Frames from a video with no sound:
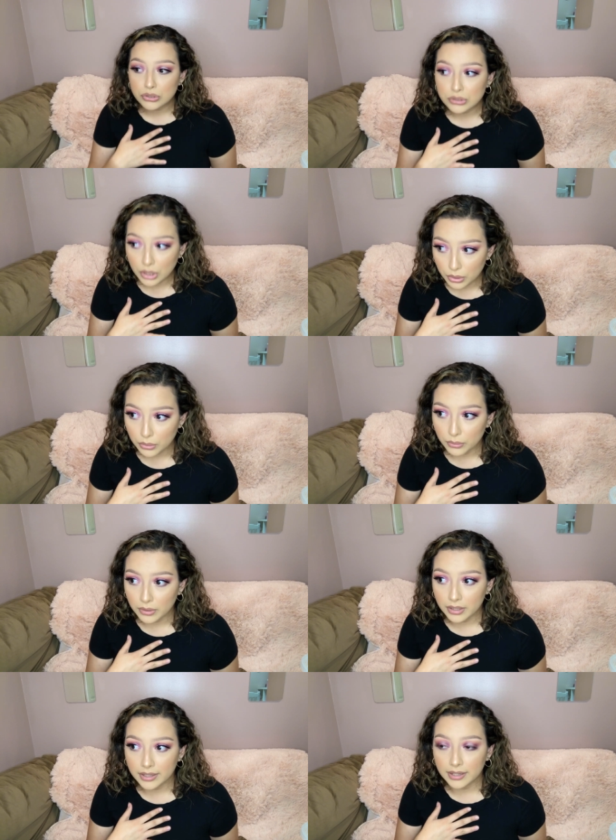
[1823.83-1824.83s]
So,
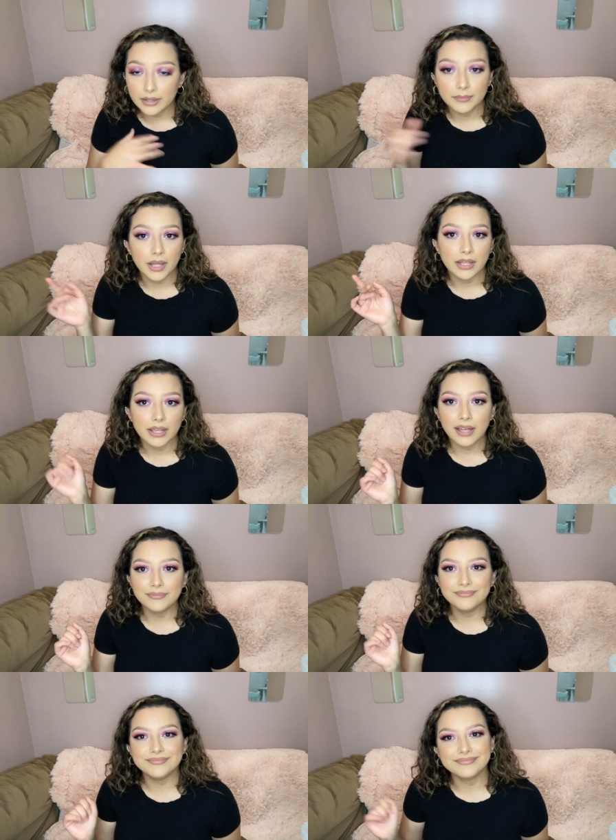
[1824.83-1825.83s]
um, yeah.
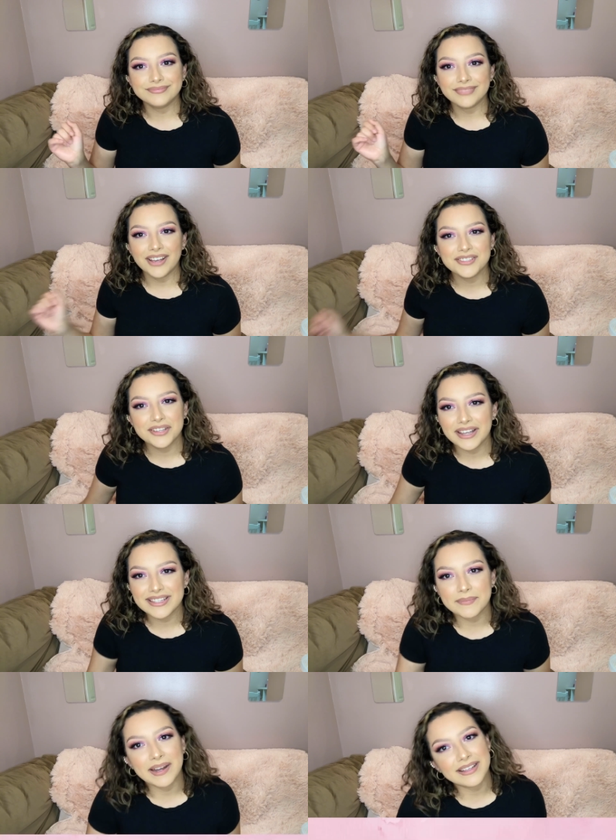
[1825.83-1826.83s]
I'll see you guys
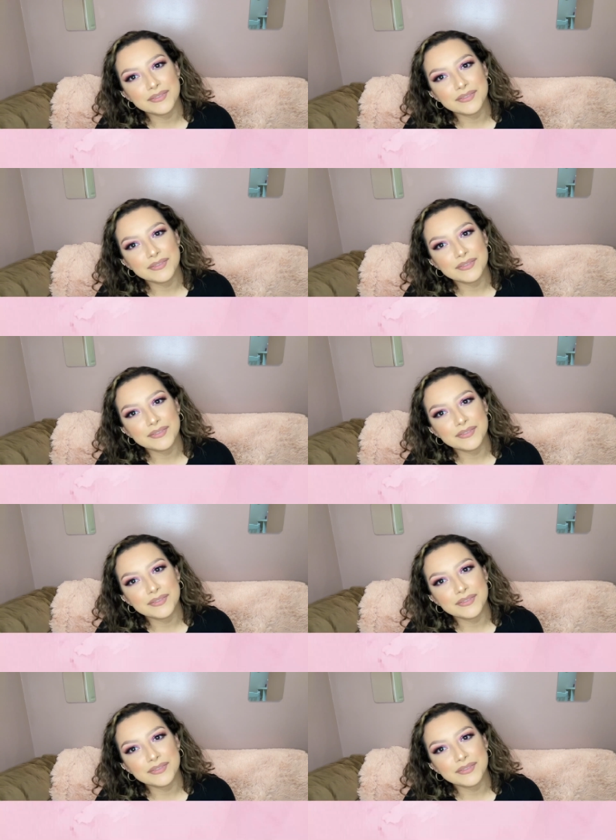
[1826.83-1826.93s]
in my next